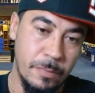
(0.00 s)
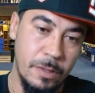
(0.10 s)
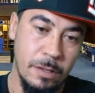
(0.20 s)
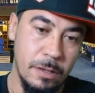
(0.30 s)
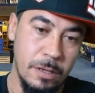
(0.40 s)

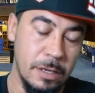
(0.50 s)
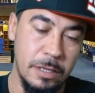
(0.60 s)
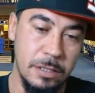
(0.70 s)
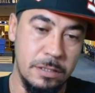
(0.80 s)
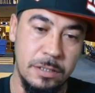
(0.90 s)

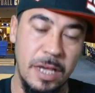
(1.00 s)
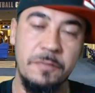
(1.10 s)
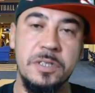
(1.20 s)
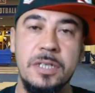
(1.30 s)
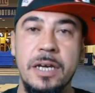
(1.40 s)
is
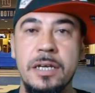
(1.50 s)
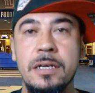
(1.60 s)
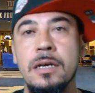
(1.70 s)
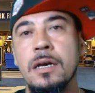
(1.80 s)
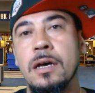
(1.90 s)
devastating.
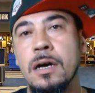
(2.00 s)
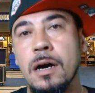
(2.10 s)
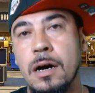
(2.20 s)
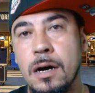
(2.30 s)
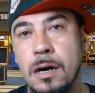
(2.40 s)

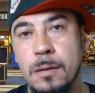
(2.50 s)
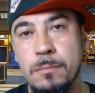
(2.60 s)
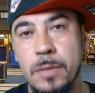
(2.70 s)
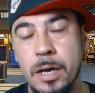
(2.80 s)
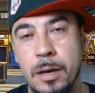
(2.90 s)

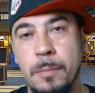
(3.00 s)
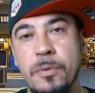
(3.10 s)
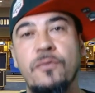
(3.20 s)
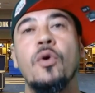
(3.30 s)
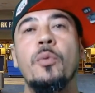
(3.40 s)
And
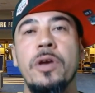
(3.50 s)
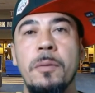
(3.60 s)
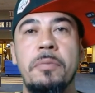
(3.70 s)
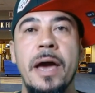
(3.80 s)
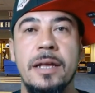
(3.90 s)
before we
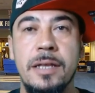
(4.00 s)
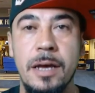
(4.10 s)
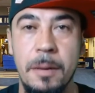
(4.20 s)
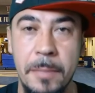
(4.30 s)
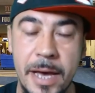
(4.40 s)
unpack that,
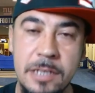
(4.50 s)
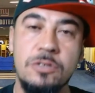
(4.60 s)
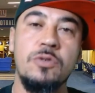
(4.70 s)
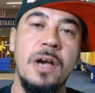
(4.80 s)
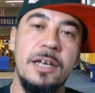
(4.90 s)
I'm going to ask you
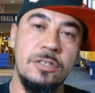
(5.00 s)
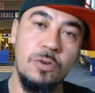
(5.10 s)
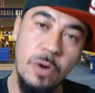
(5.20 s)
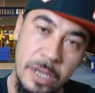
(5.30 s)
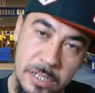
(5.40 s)
guys to go
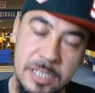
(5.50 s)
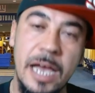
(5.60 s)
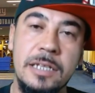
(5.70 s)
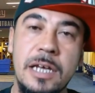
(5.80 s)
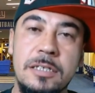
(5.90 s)
ahead and
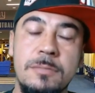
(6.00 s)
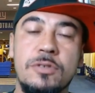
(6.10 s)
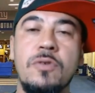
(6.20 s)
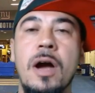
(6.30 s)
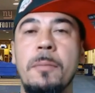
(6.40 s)
sack that
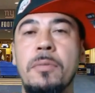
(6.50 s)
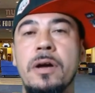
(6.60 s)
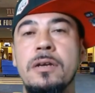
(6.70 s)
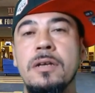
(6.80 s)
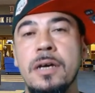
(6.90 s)
subscribe
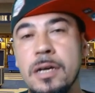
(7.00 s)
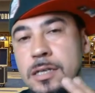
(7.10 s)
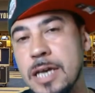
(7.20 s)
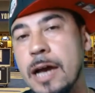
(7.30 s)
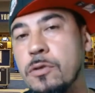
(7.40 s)
button,
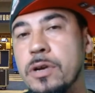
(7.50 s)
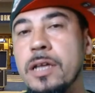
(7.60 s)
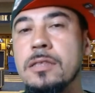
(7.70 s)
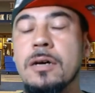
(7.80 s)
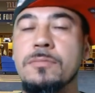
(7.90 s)
tackle that
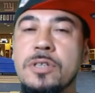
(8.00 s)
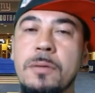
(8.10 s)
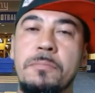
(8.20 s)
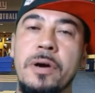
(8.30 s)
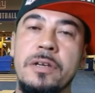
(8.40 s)
thumbs up
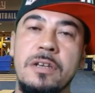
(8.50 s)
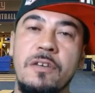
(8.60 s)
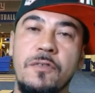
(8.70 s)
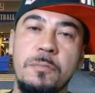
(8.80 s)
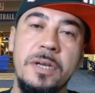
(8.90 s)
button, and
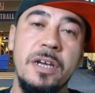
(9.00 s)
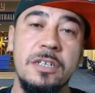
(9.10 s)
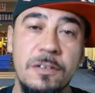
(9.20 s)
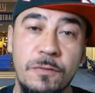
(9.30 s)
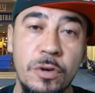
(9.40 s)
if you've been itching
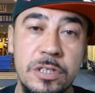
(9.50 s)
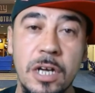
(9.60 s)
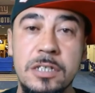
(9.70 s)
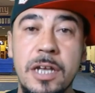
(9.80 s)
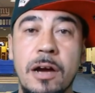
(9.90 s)
for a
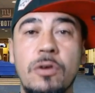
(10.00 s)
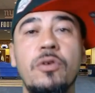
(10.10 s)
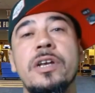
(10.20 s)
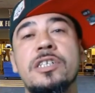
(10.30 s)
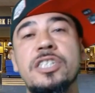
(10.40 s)
touchdown, go
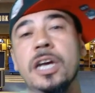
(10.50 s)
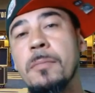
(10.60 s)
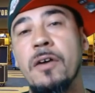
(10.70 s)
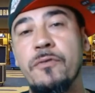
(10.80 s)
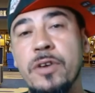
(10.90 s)
ahead and share my
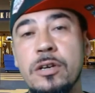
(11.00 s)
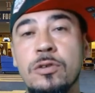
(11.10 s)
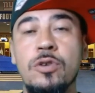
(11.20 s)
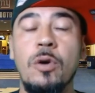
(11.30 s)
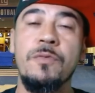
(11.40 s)
videos.
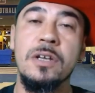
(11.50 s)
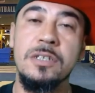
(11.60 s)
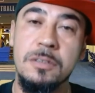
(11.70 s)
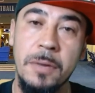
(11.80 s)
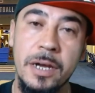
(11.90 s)
Hopefully
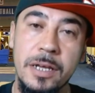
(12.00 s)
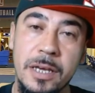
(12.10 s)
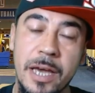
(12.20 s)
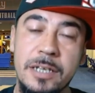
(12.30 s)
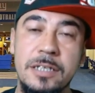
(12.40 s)
somebody will
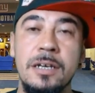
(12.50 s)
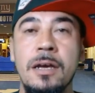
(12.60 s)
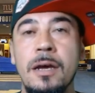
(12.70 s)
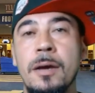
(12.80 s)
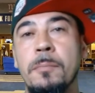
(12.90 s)
catch it.
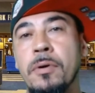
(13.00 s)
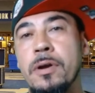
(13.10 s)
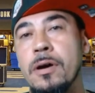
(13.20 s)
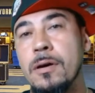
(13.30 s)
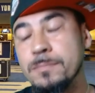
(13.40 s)
But